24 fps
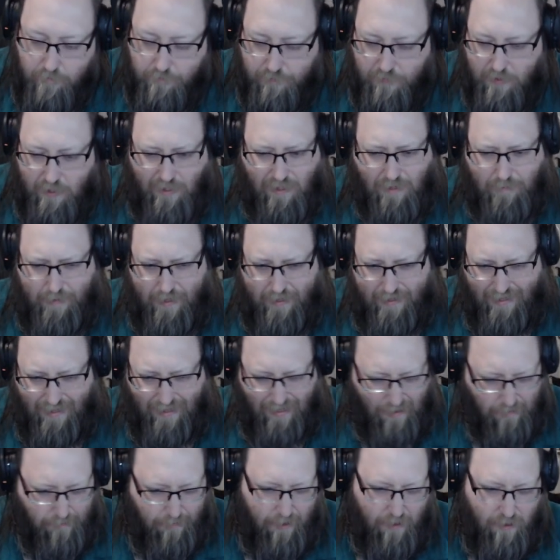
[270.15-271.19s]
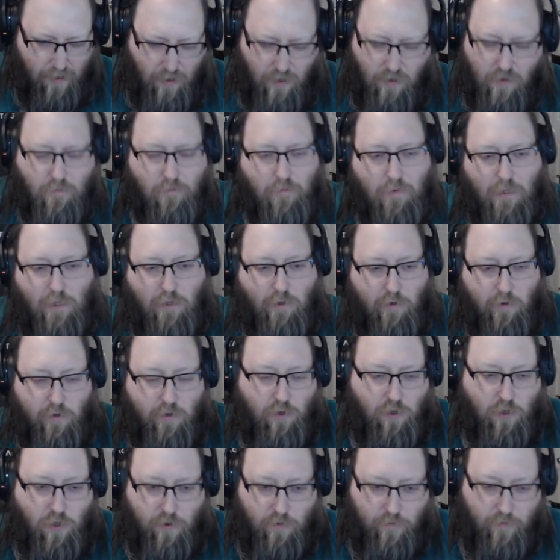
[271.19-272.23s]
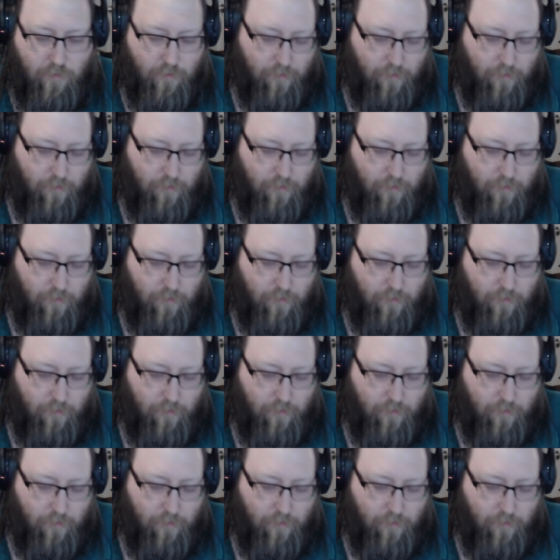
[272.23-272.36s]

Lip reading: So it was about 6 months. So I started in June.